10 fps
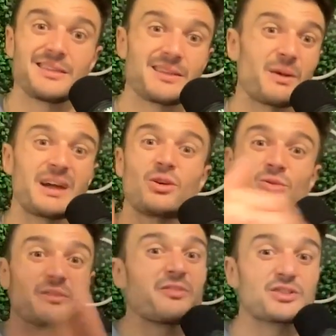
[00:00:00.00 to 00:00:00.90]
They might go
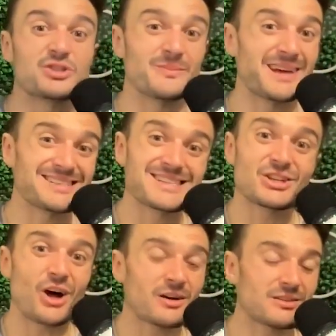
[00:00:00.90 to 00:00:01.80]
to a functional medicine
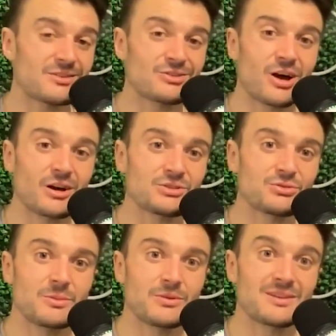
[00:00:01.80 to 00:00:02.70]
doc that they're talking
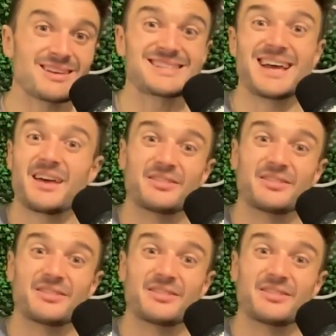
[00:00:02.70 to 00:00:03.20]
to about this.